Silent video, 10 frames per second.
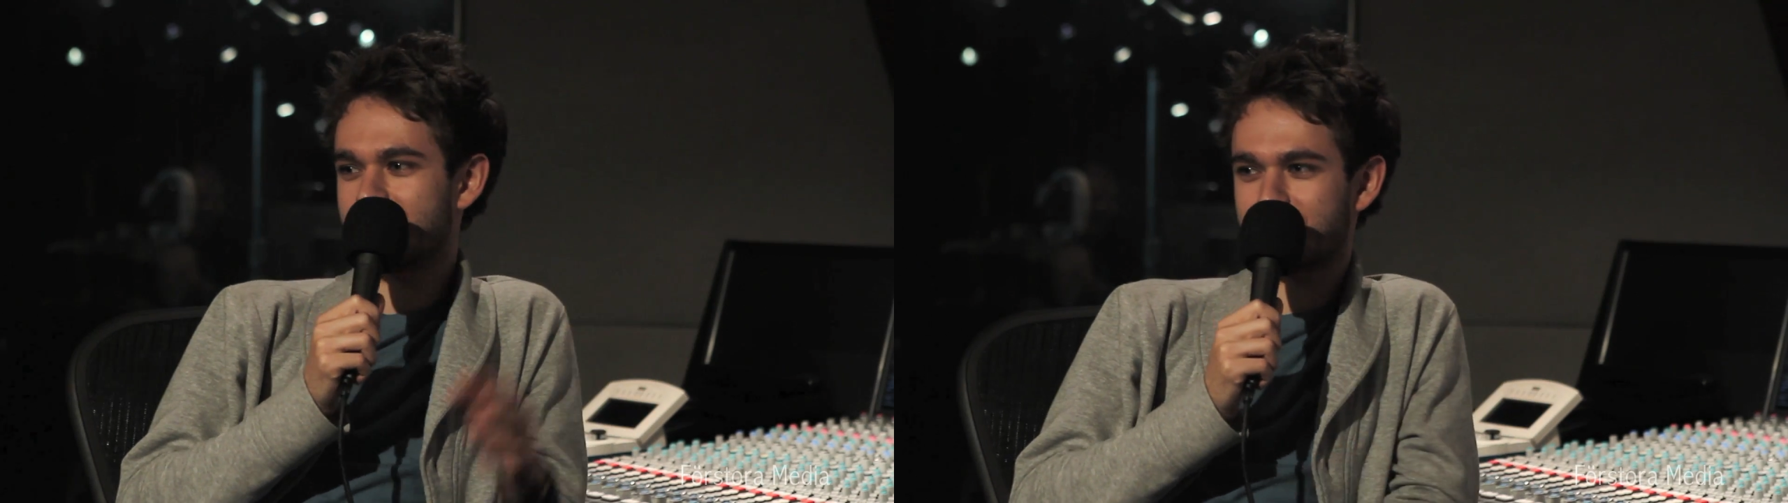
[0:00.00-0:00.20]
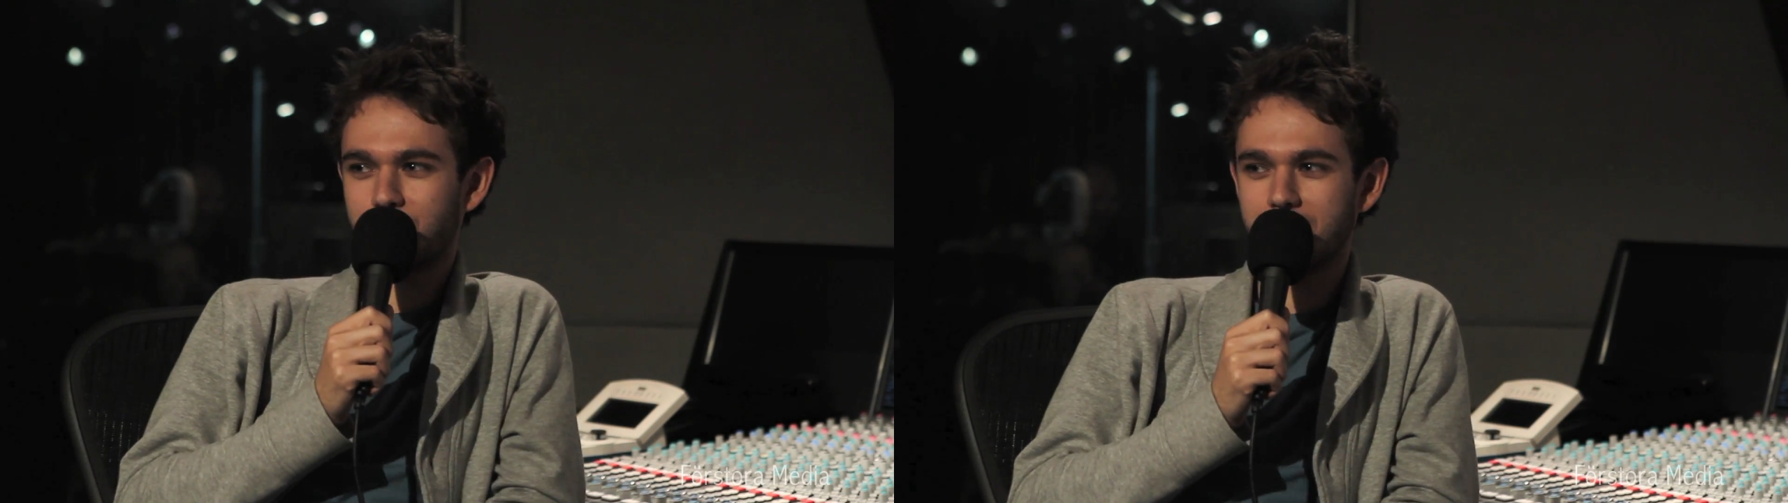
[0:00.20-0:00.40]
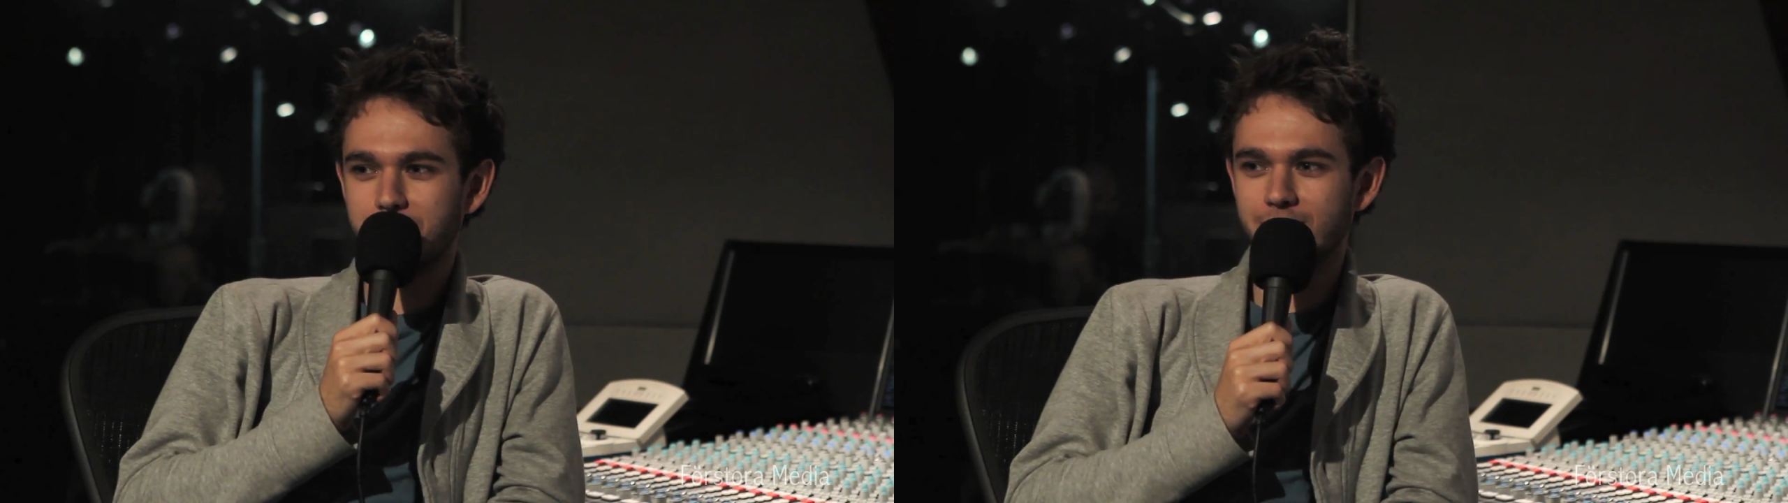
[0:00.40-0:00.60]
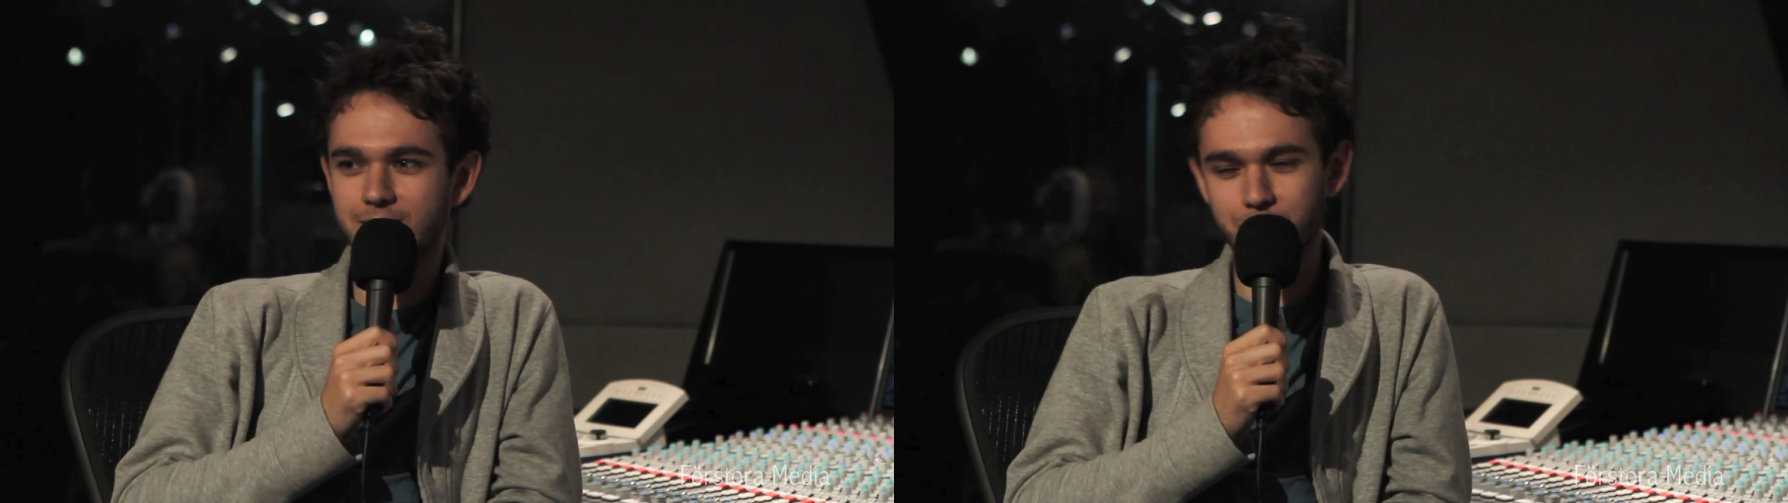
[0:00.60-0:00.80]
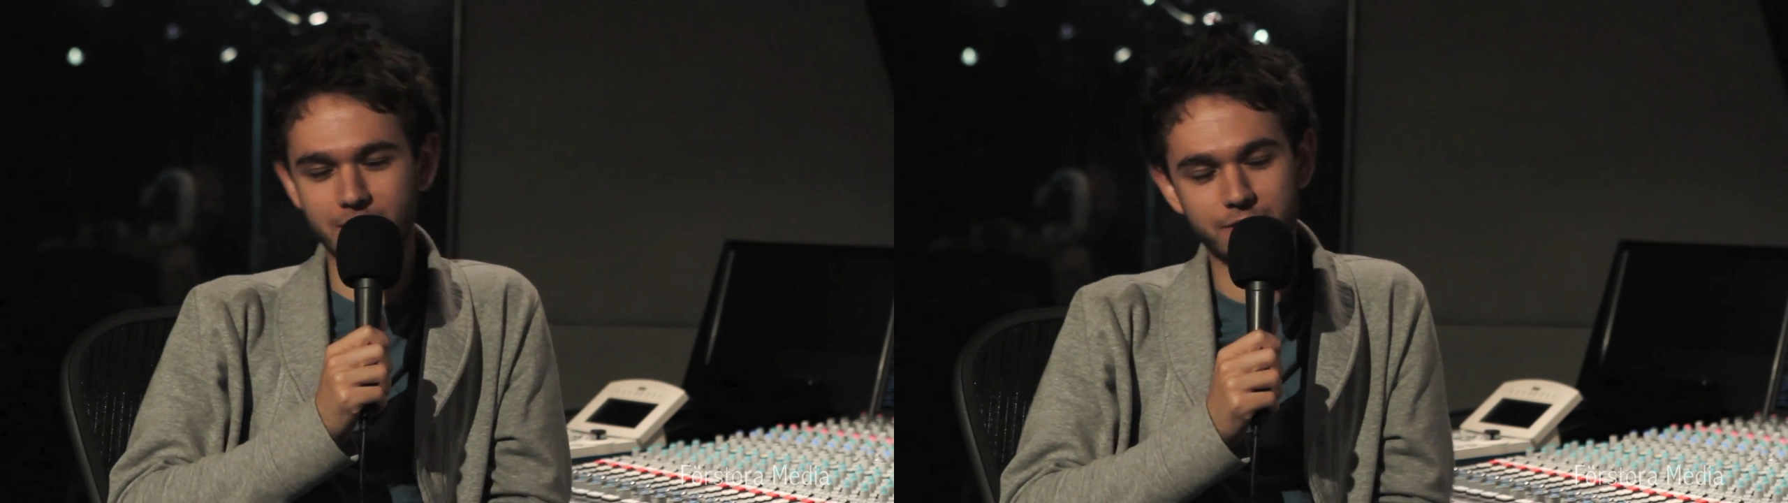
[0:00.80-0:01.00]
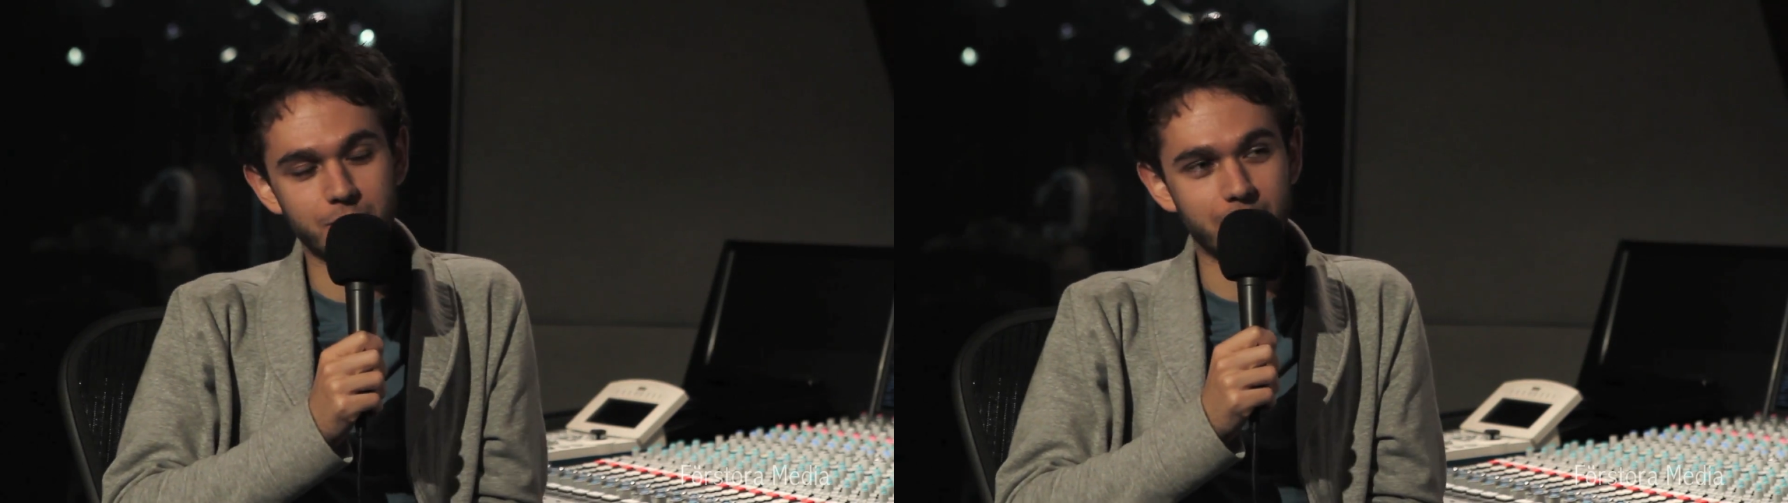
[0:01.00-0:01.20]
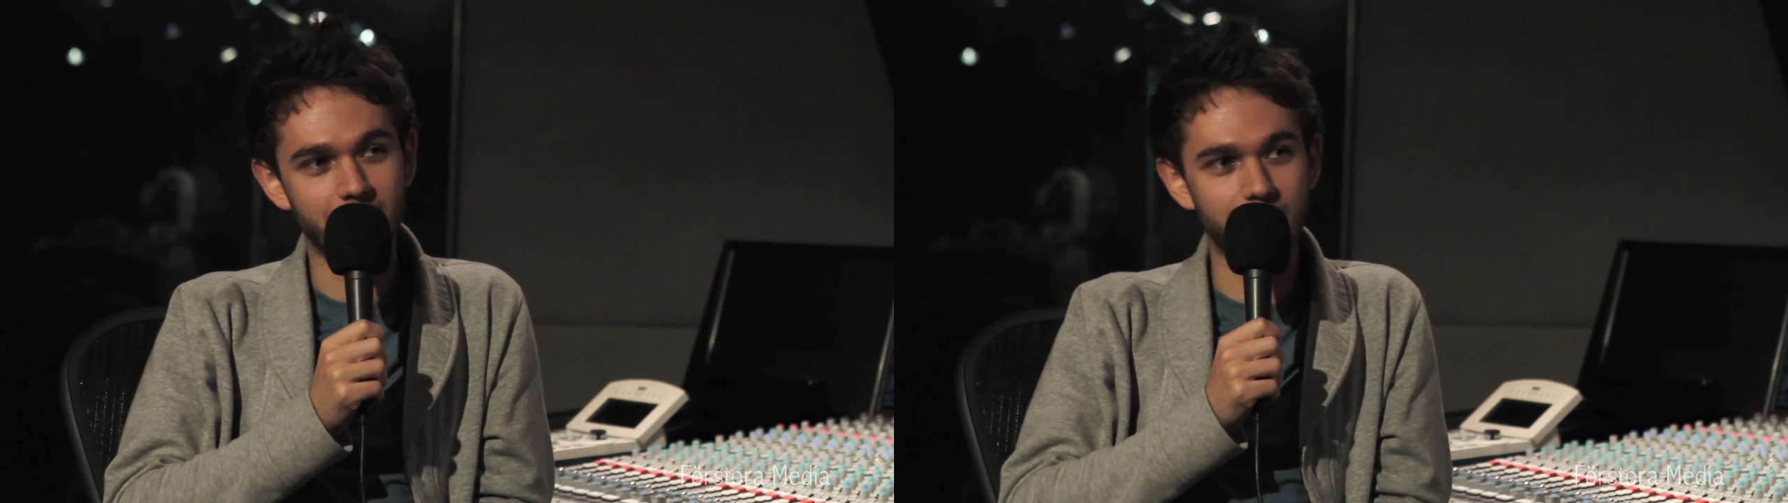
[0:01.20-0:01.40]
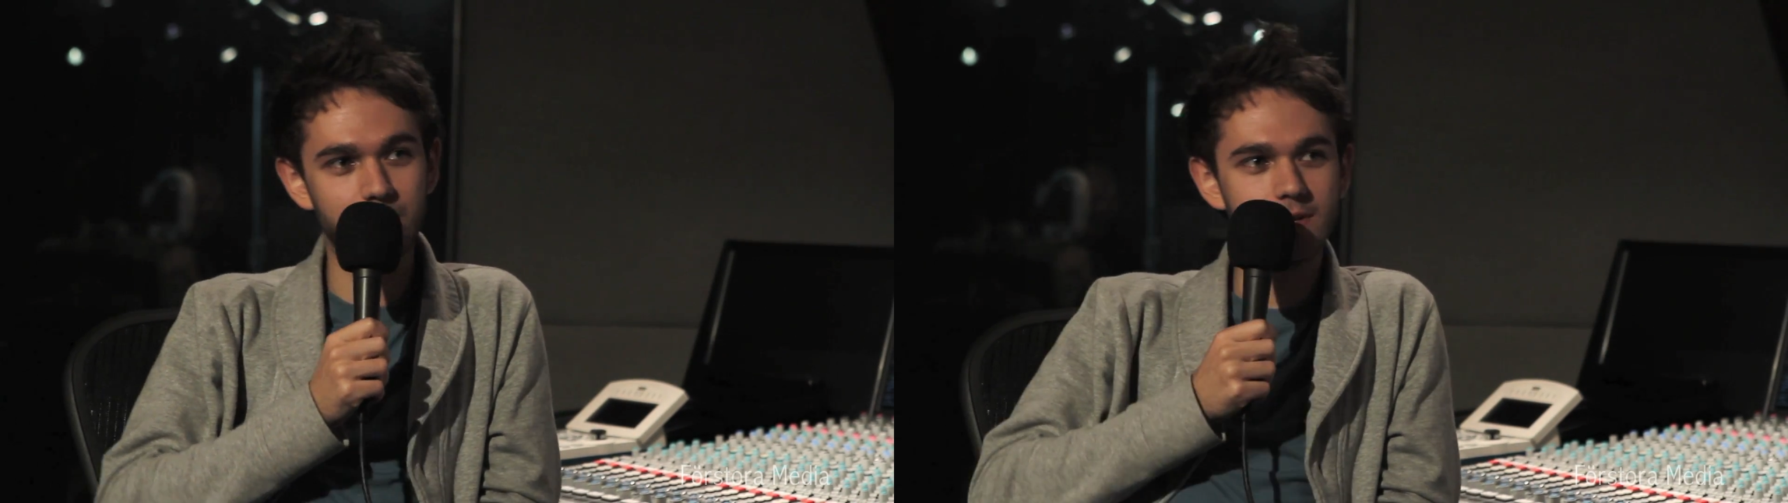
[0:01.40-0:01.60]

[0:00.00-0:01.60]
20 minutes away from my home,